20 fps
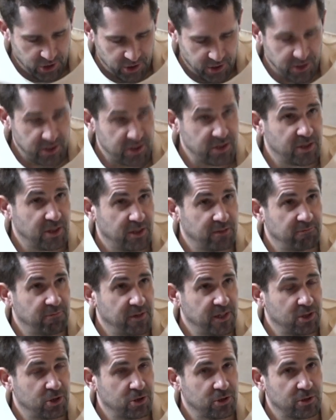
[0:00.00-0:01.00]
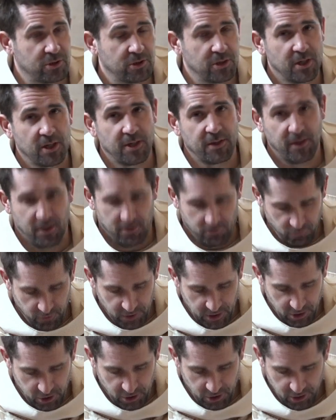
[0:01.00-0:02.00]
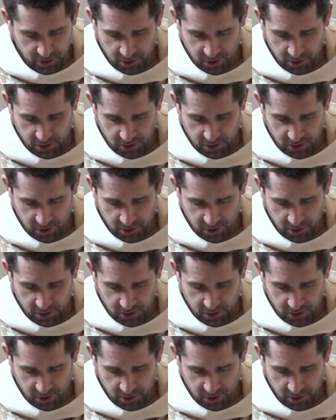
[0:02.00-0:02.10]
this salvation that reaches